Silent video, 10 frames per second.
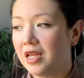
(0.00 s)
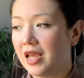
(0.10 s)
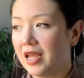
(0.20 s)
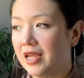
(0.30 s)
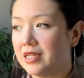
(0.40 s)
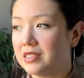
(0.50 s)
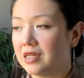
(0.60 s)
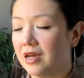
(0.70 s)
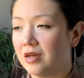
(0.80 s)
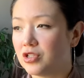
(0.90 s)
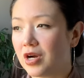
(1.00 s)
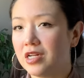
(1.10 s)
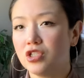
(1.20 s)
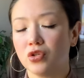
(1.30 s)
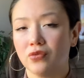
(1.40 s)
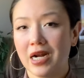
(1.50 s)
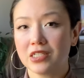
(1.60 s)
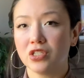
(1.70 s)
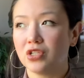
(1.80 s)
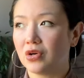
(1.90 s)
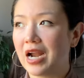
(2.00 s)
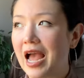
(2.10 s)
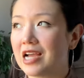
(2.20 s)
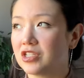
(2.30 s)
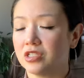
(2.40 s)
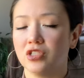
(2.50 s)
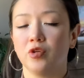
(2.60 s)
and trying to direct your actions,